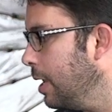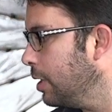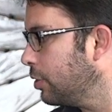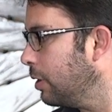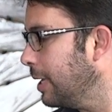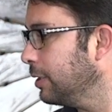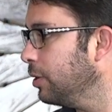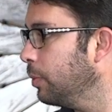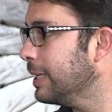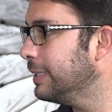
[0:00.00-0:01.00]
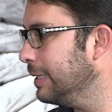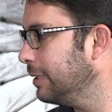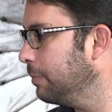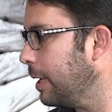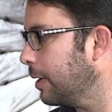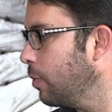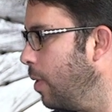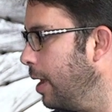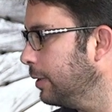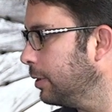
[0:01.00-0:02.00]
So let's say you want to see this in black and
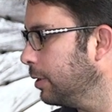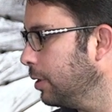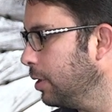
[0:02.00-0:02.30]
white.